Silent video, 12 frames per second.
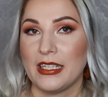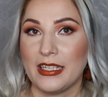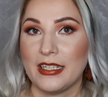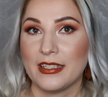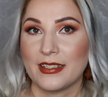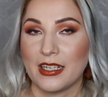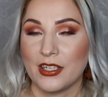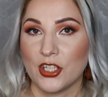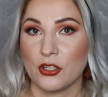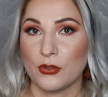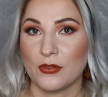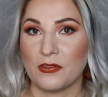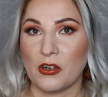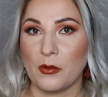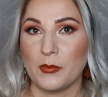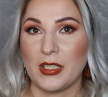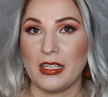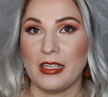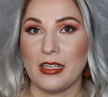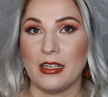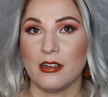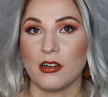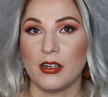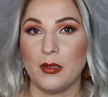these eyeshadows from
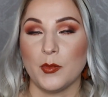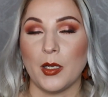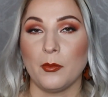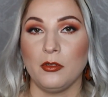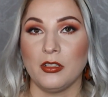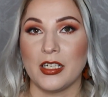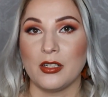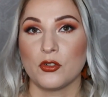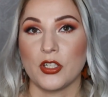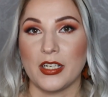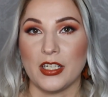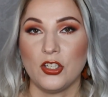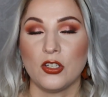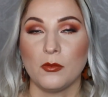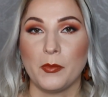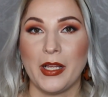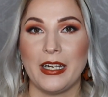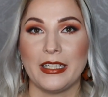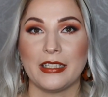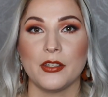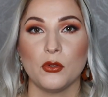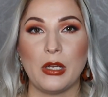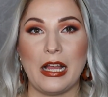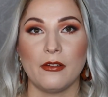the Carli Bybel Deluxe Edition palette,
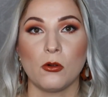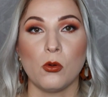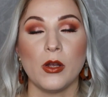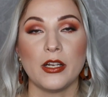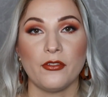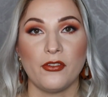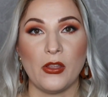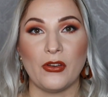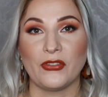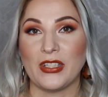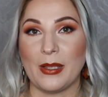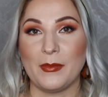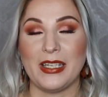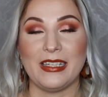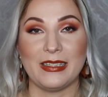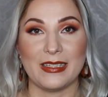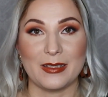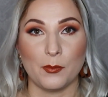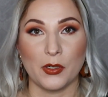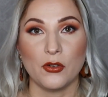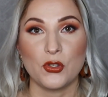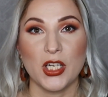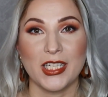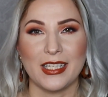I do have quite a few of them in this
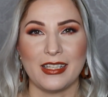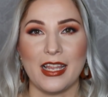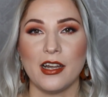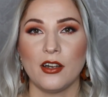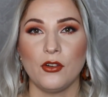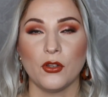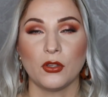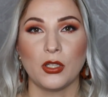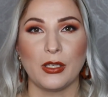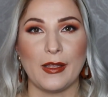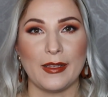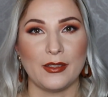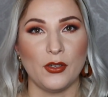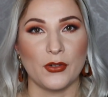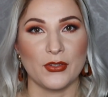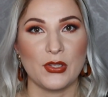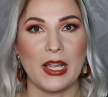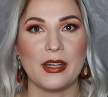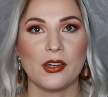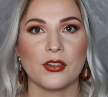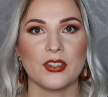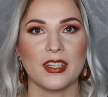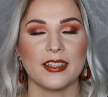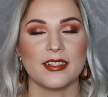project. They are not like your
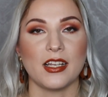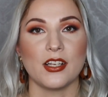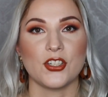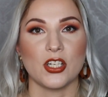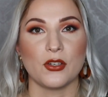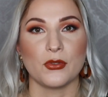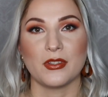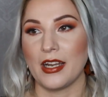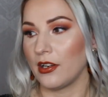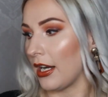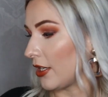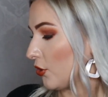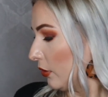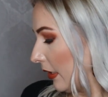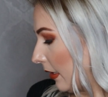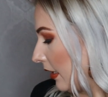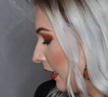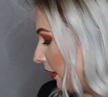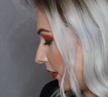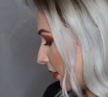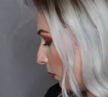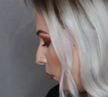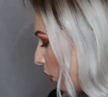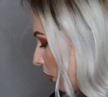standard size eyeshadows, they're actually
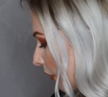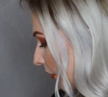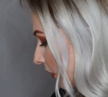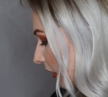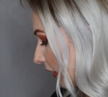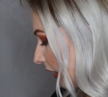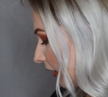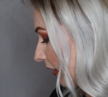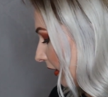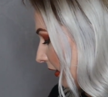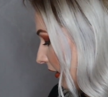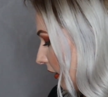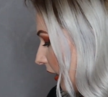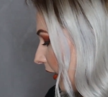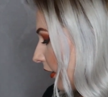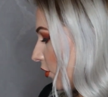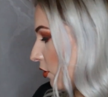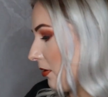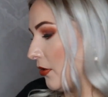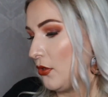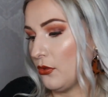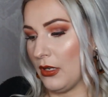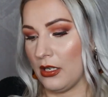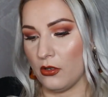smaller than that. I can show
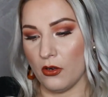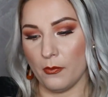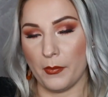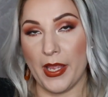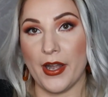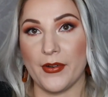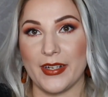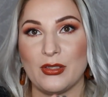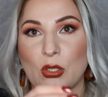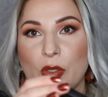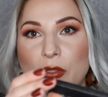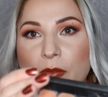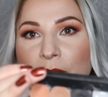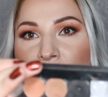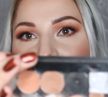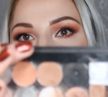you a comparison.